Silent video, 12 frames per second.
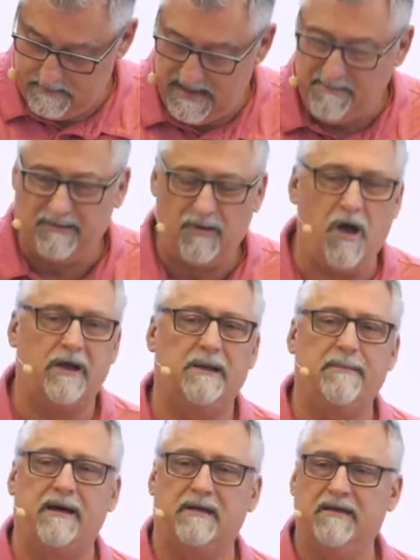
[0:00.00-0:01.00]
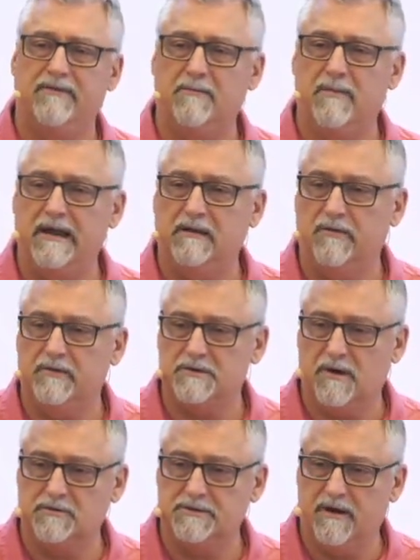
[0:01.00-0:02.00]
I'm not talking about giving money to the
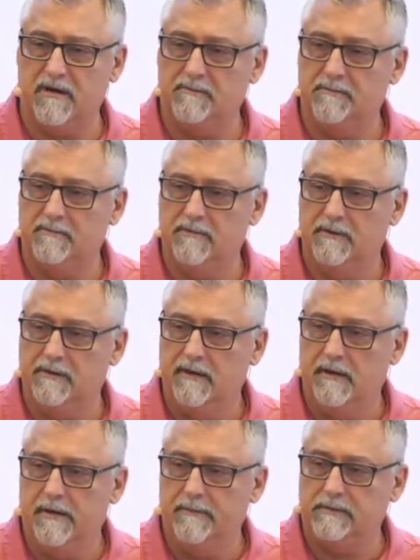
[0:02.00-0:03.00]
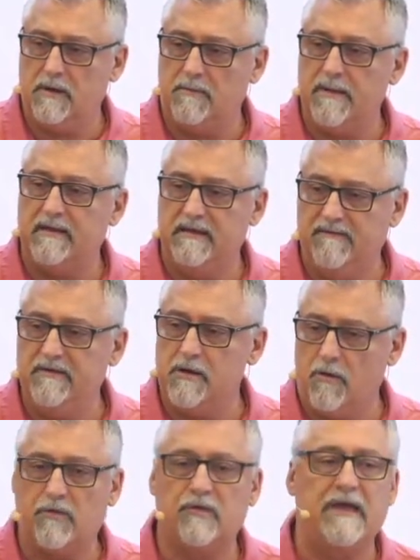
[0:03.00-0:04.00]
church here. I'm talking about giving
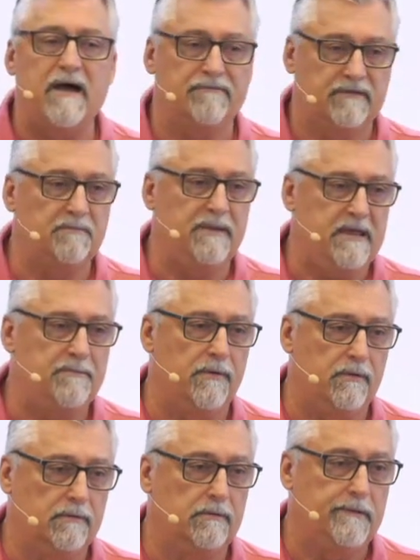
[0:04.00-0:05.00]
yourself to people.